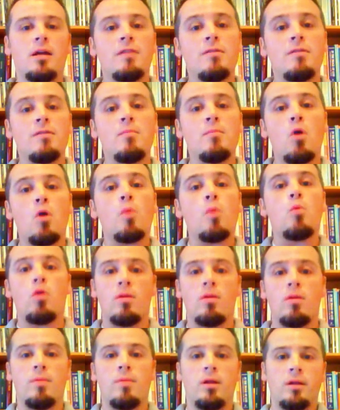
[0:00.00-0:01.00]
Even more
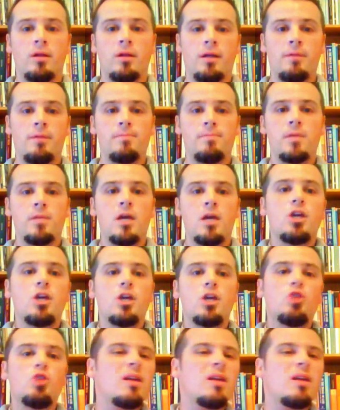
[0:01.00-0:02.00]
portability.
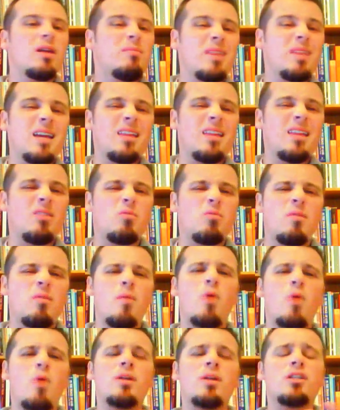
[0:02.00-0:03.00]
You can be in the
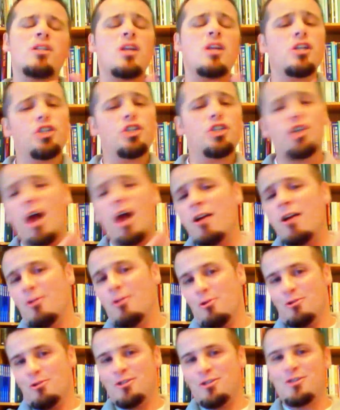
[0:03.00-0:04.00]
remotest
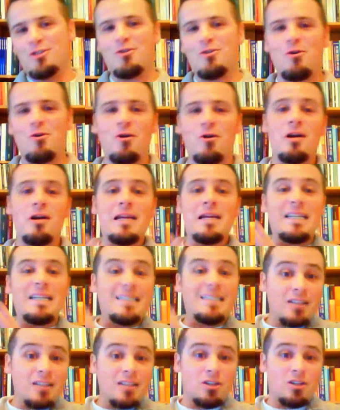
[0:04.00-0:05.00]
jungles or
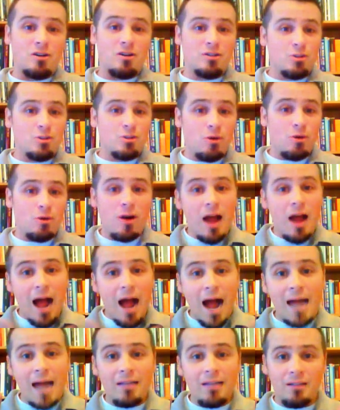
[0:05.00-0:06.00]
deserts or
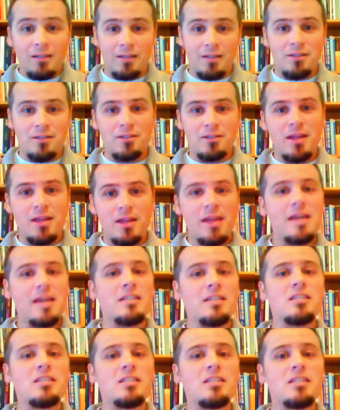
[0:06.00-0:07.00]
highlands
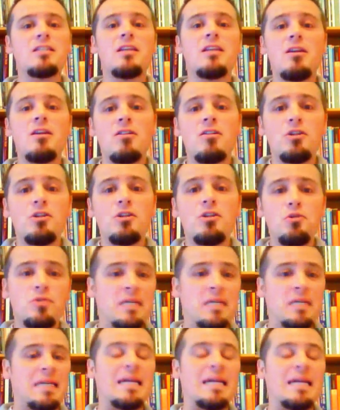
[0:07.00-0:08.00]
and still
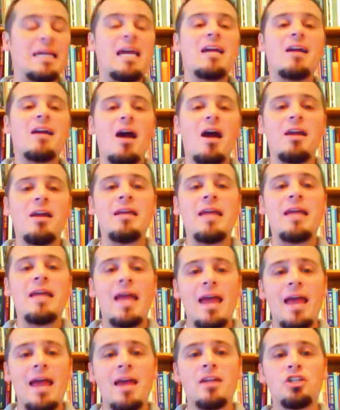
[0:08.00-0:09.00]
using
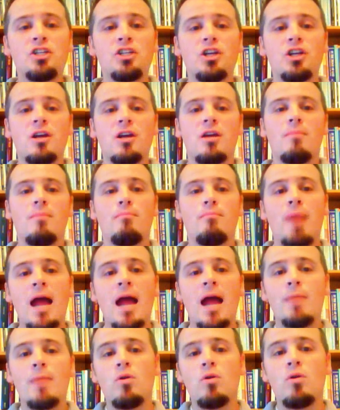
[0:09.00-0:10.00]
cutting edge
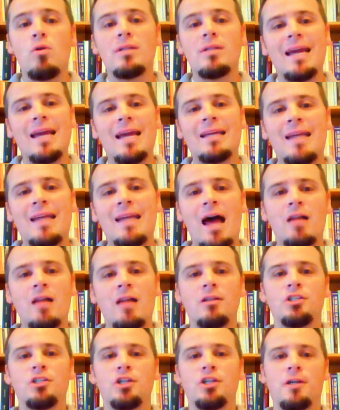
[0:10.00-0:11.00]
Bible
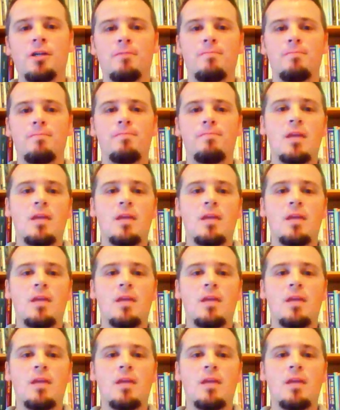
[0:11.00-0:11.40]
technology.